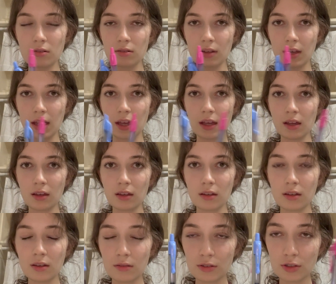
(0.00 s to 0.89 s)
Okay,
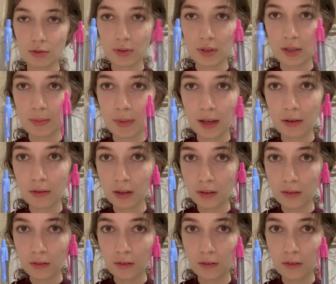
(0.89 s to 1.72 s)
which one's the pink one?